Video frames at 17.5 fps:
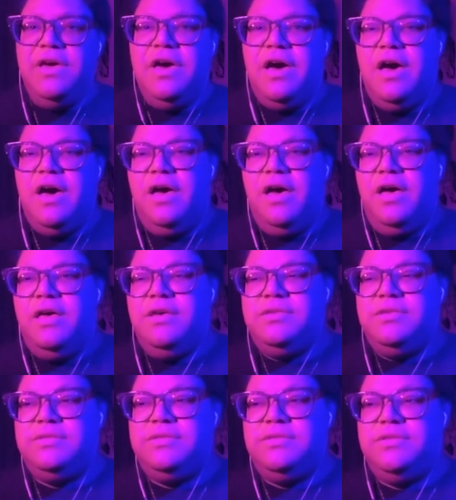uh,
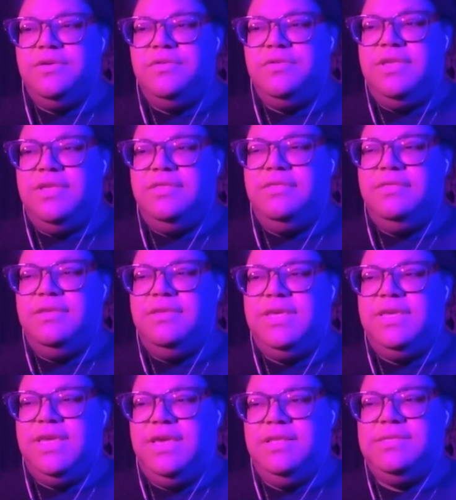so that the
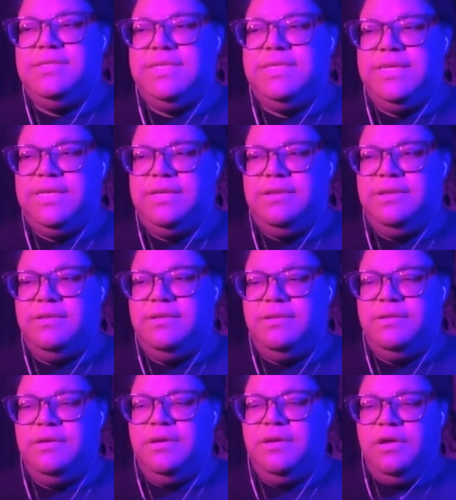kids
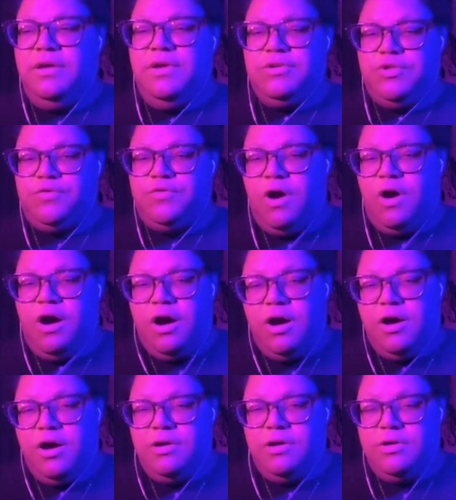can
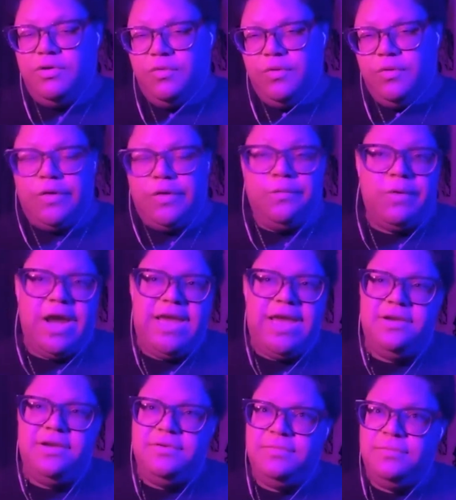draw or
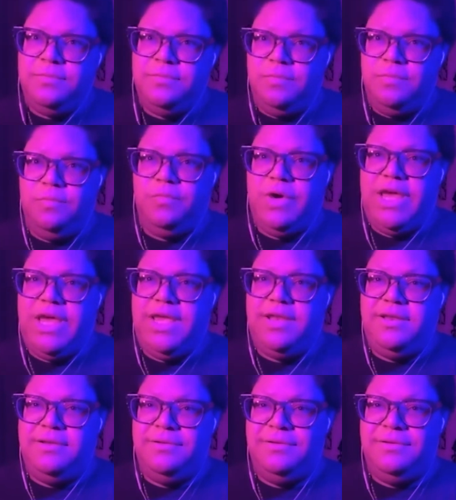write what
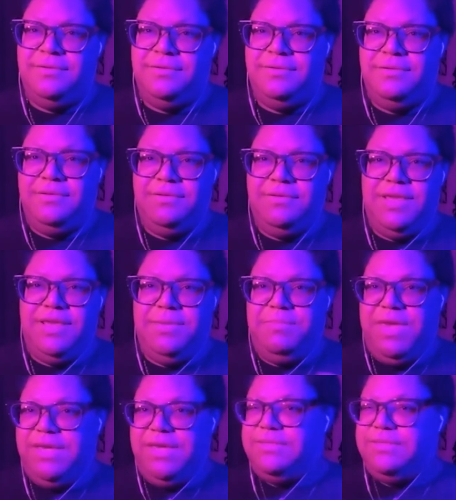it
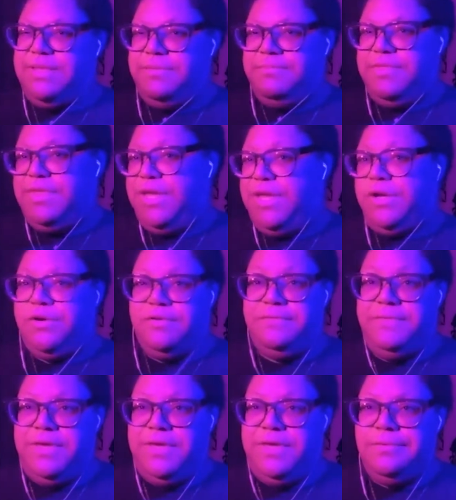makes them think or
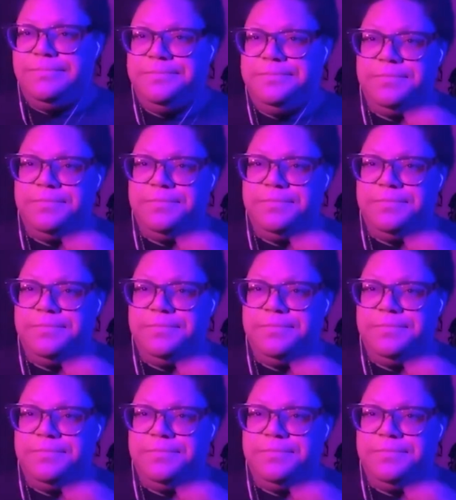feel,